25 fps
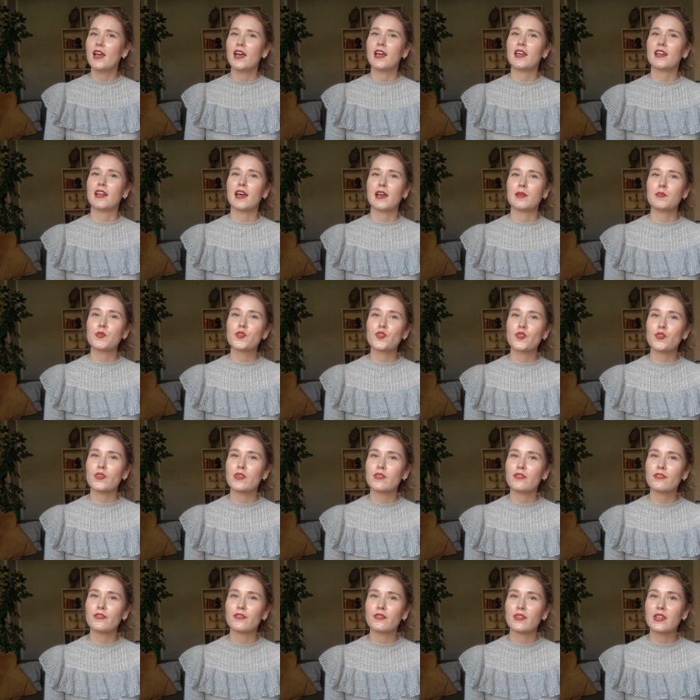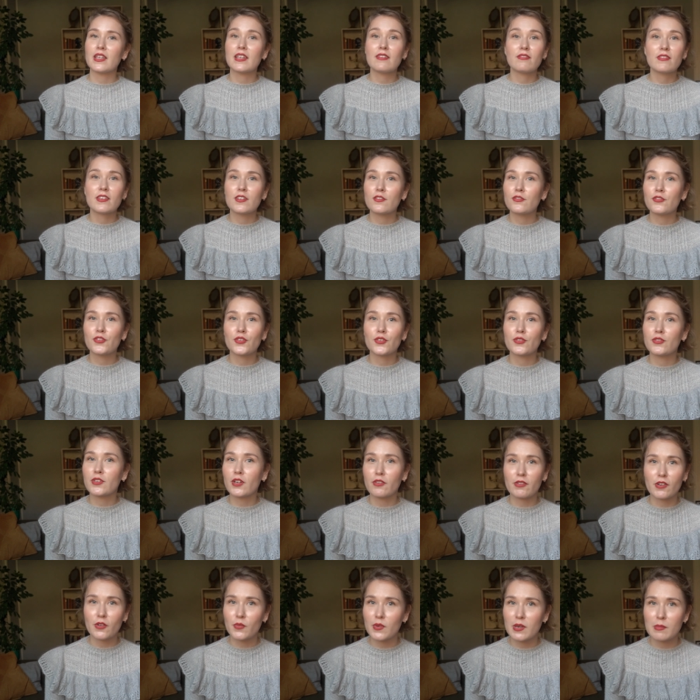and I'm sure even if you
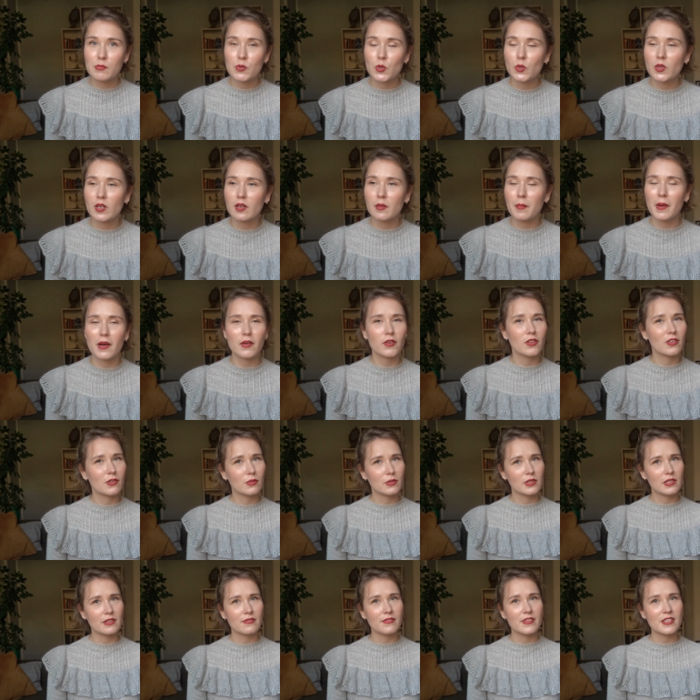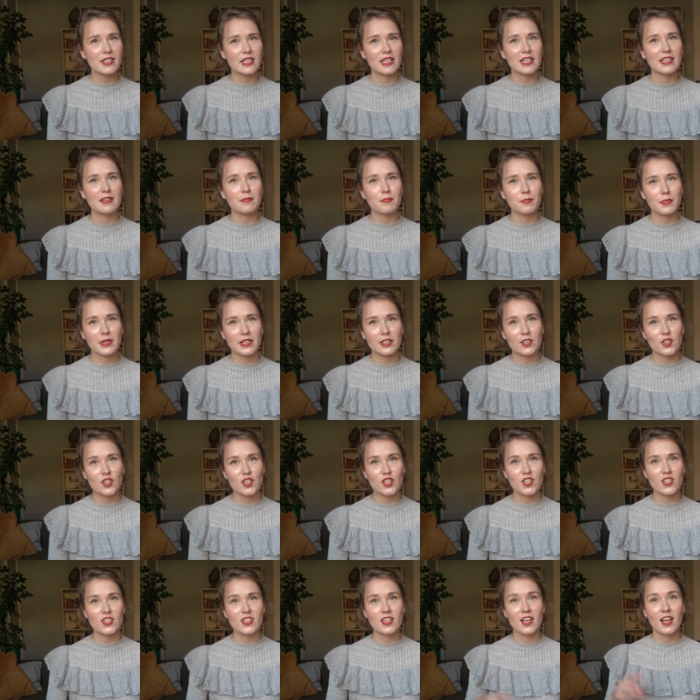don't know what I'm talking about, you will have seen
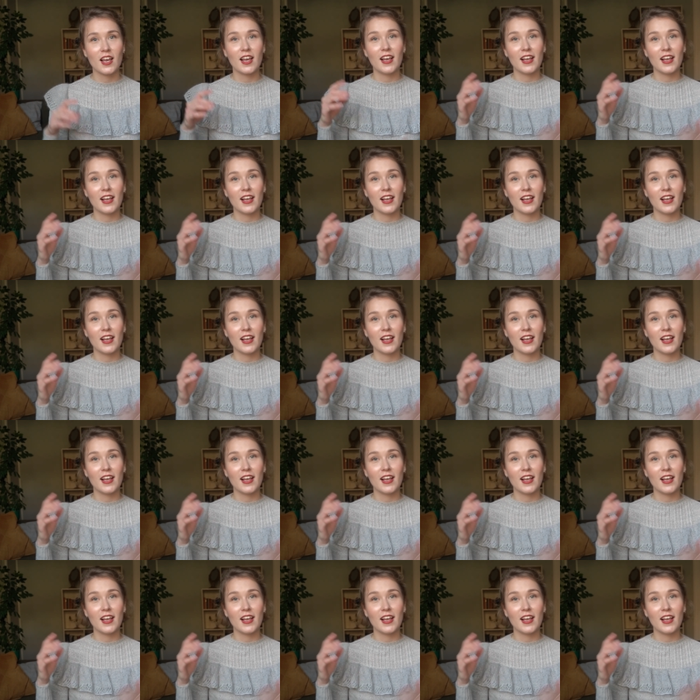pictures